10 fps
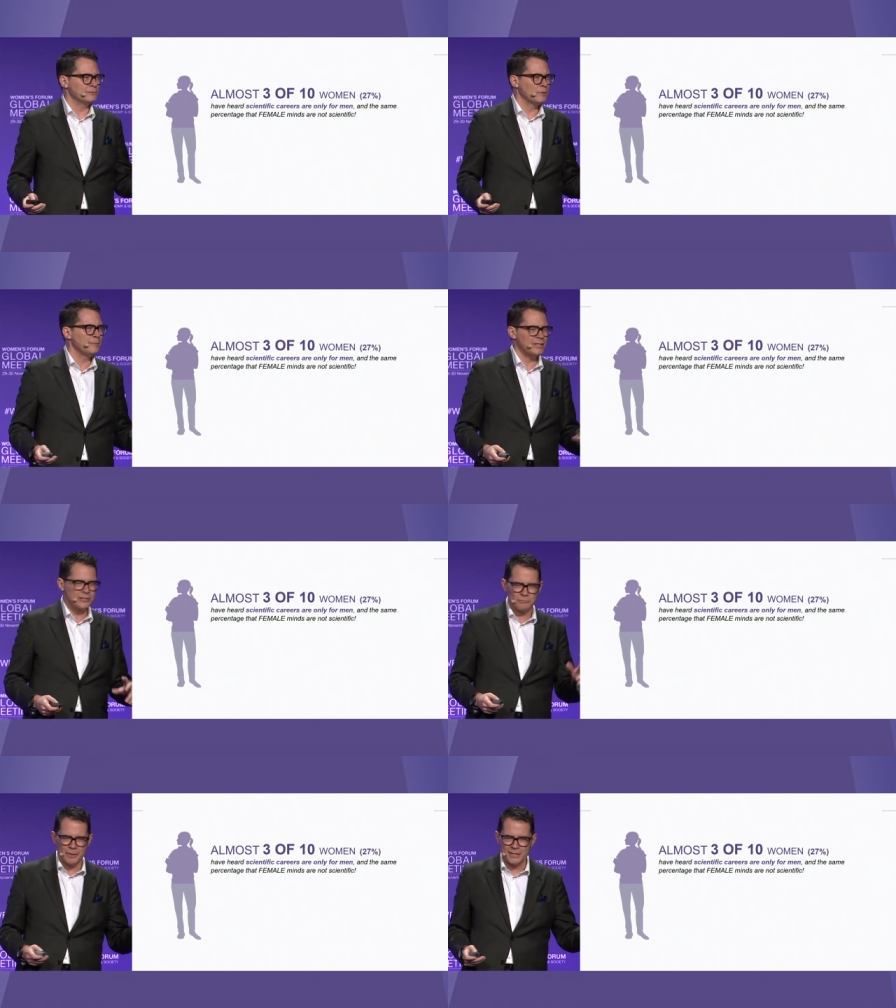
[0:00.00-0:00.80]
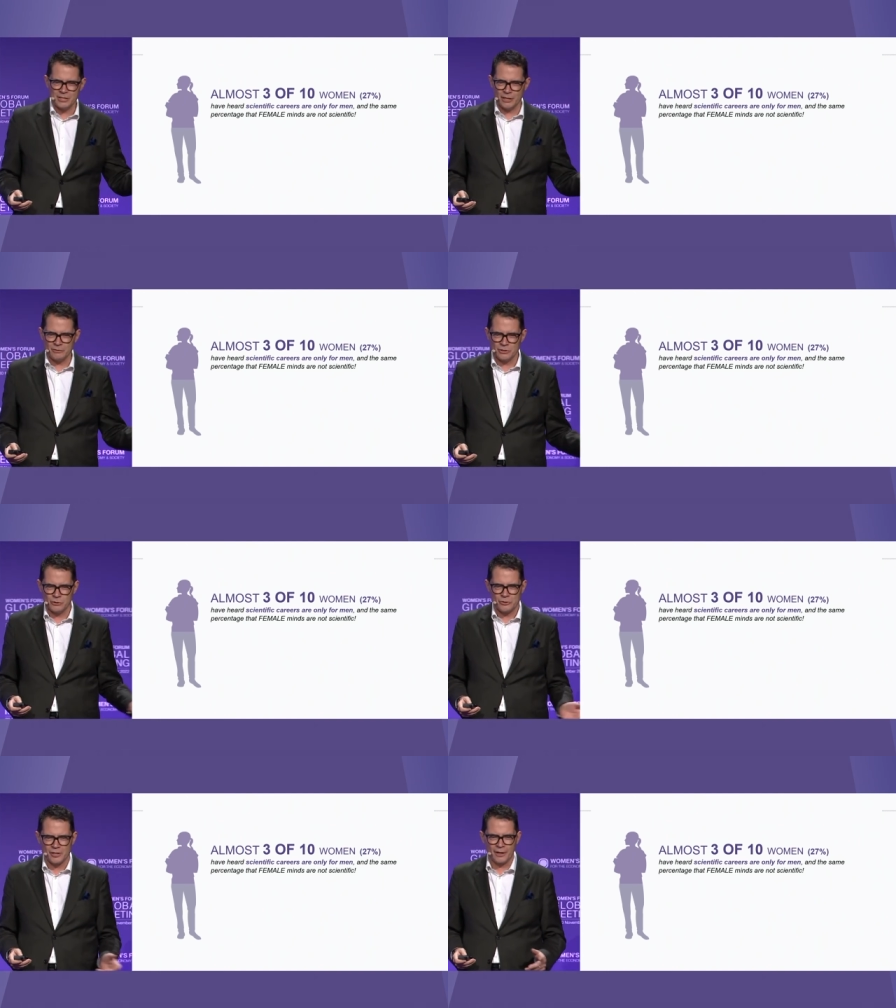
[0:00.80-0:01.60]
Women don't do
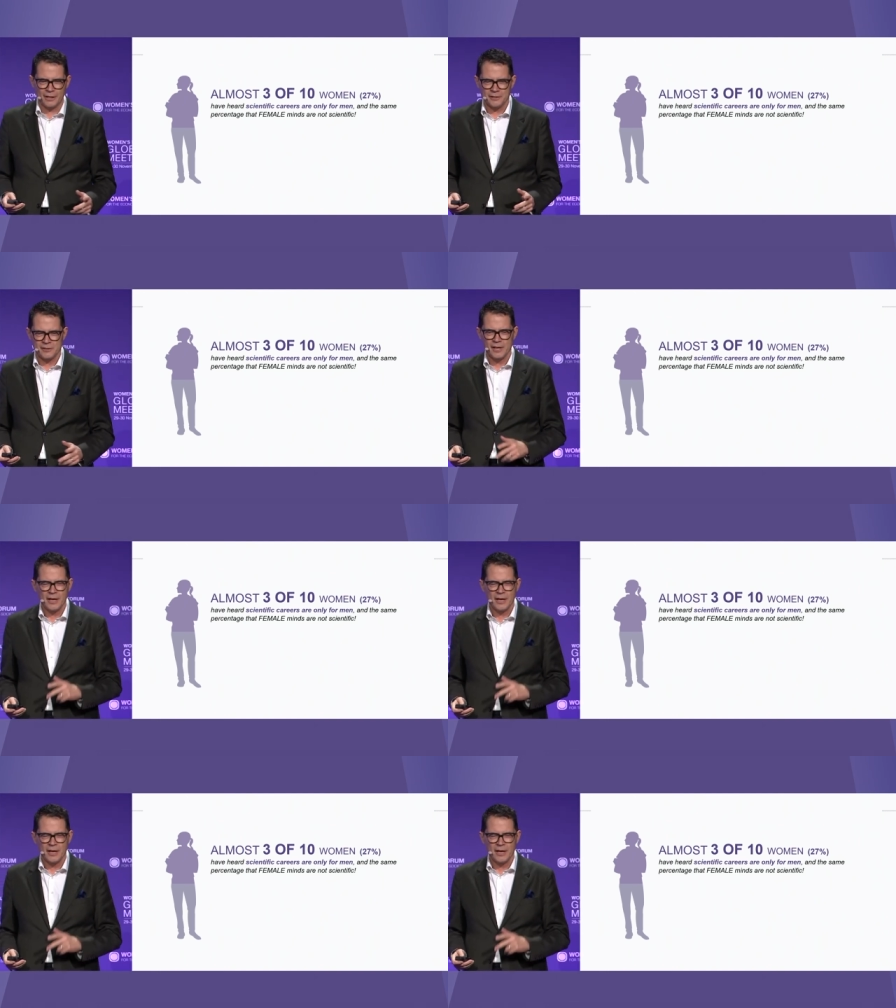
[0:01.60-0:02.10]
science.